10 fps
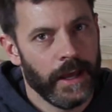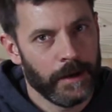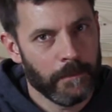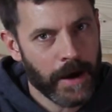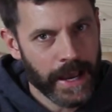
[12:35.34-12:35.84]

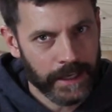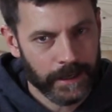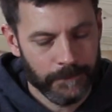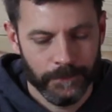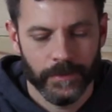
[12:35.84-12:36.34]
and a
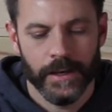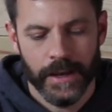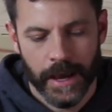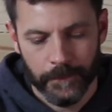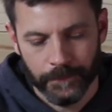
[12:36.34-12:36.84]
mic.
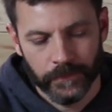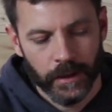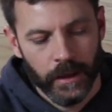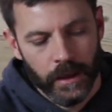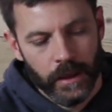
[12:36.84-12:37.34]
Now,
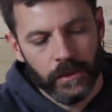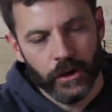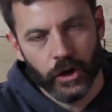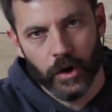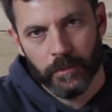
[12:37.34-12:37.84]

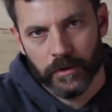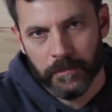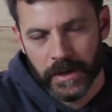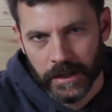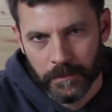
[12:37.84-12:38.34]
the GoPro
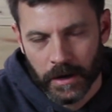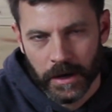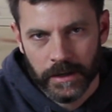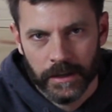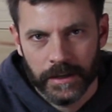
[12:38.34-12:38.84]
Media
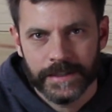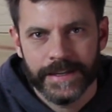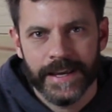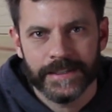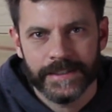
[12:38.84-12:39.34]
Mod
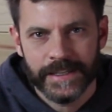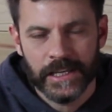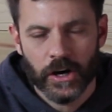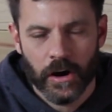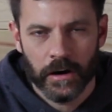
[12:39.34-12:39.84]
takes a
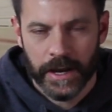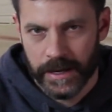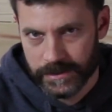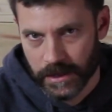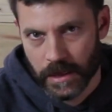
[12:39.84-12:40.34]

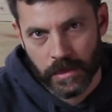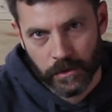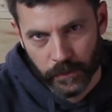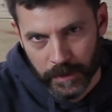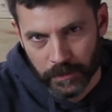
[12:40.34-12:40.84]
TRS
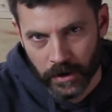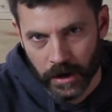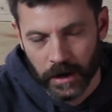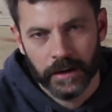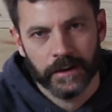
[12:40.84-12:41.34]

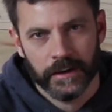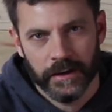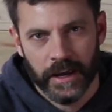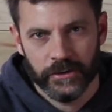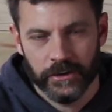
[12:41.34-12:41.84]
3-prong
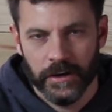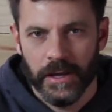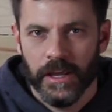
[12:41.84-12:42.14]
connector.